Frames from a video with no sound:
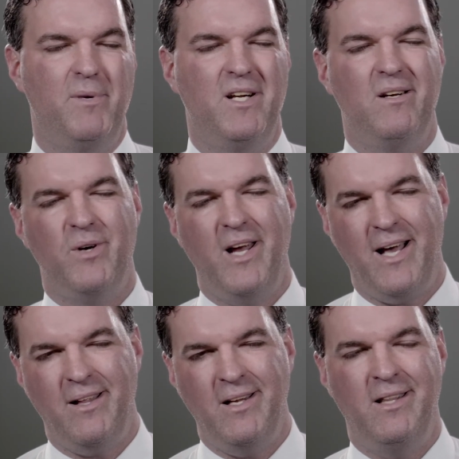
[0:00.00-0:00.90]
but in
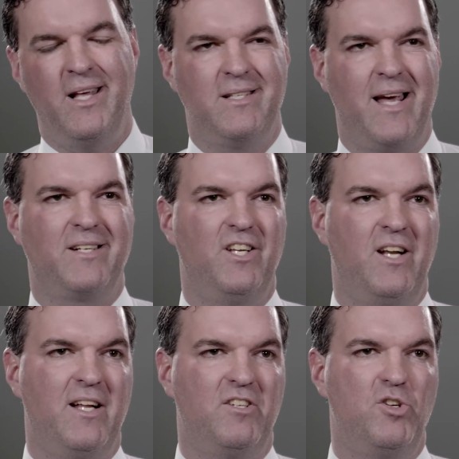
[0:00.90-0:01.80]
reality, that's actually
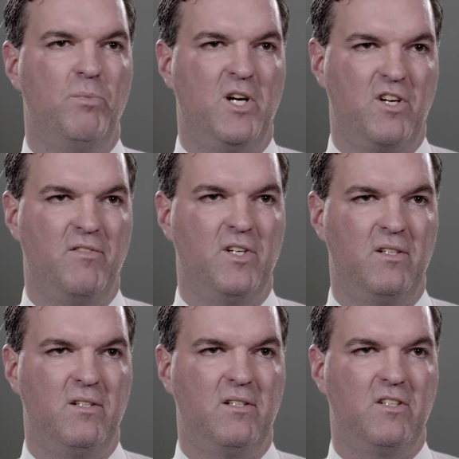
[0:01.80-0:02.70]
not too much of
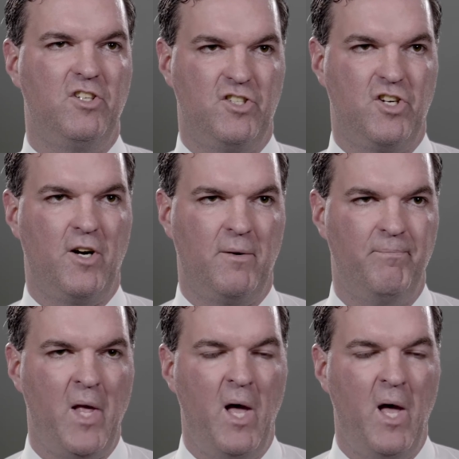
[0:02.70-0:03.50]
a concern.